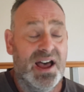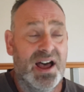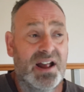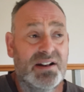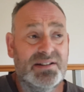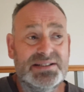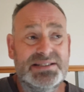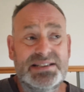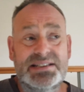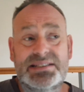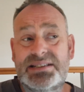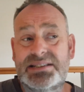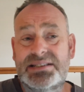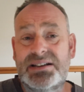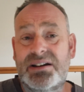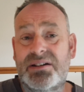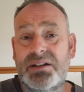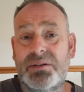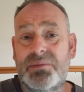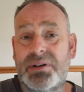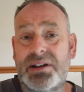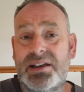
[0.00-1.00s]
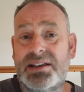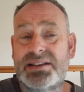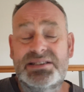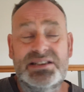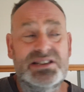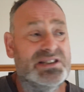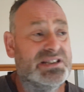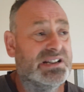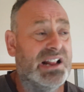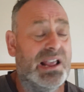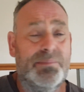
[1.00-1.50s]
And I said to Tony, he
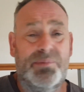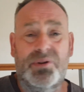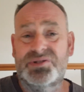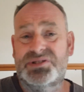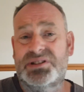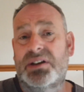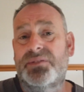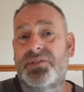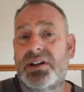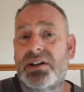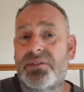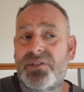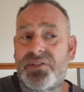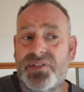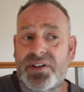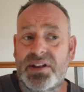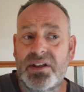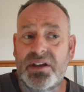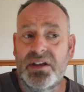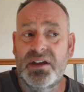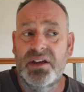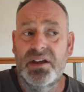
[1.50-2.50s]
said, just click positive on everything.